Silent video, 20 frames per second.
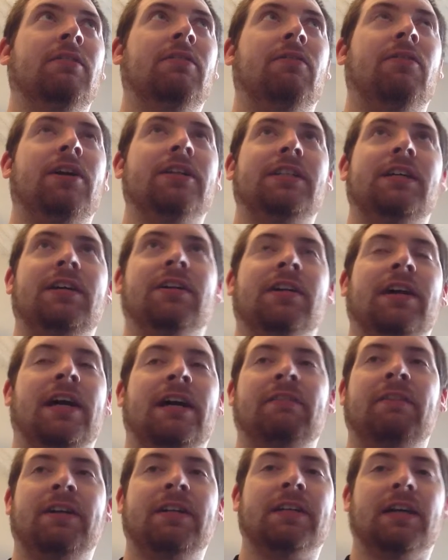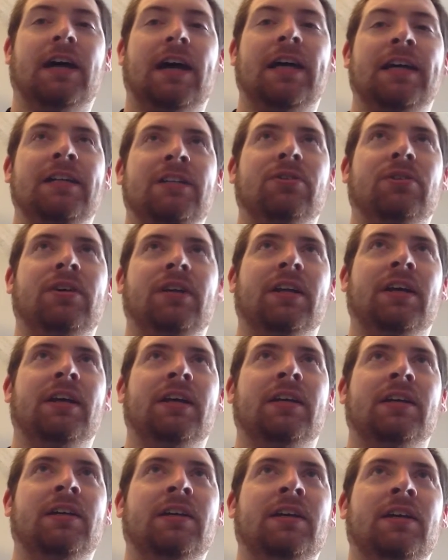watching it live, I, I enjoyed
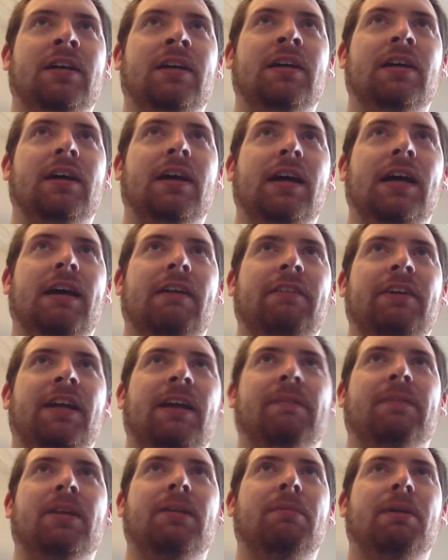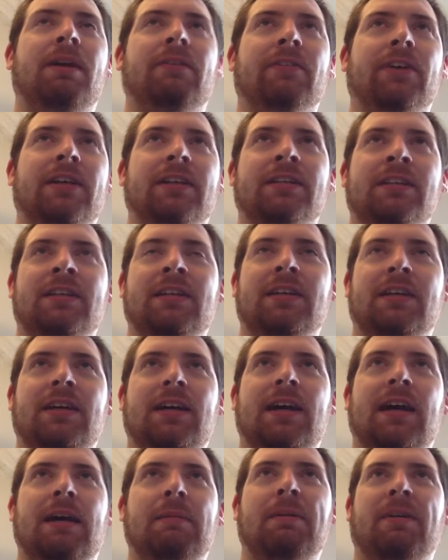like everything up to the main event.
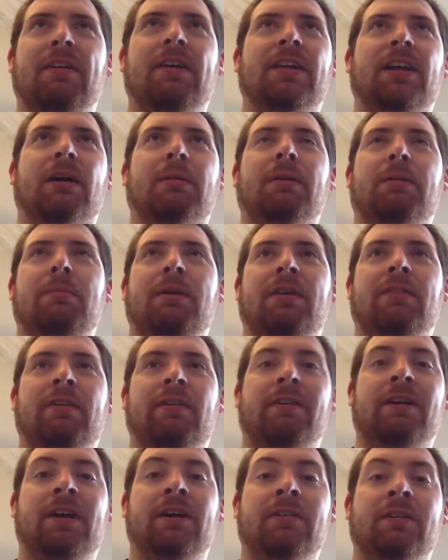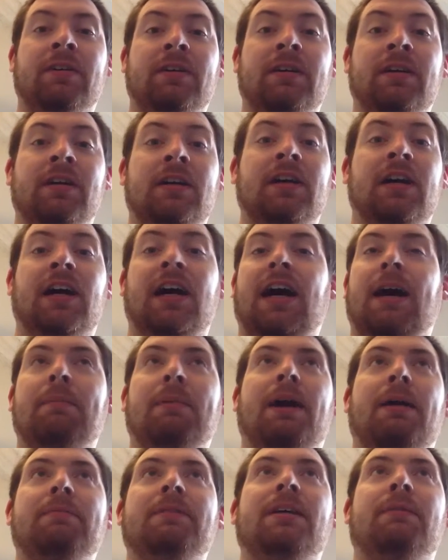I'm not gonna talk about the main event right now. I'm
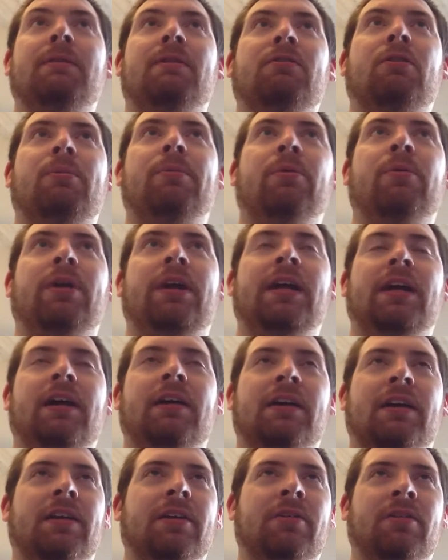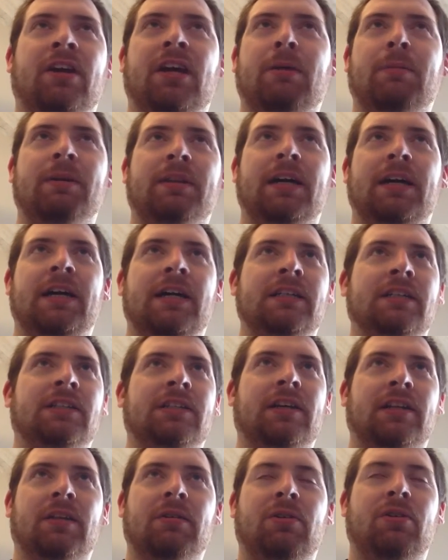not upset about Roman winning. I don't care about that. I just
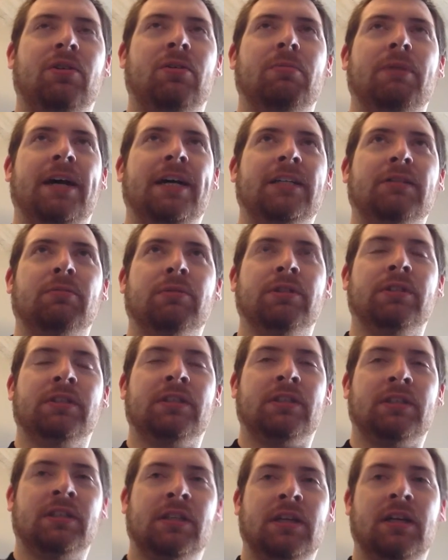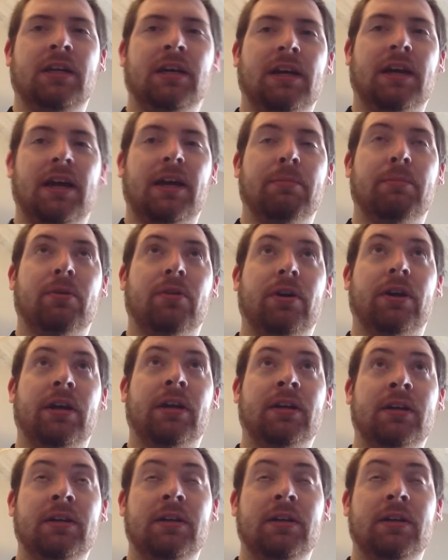thought the whole match was kind of boring.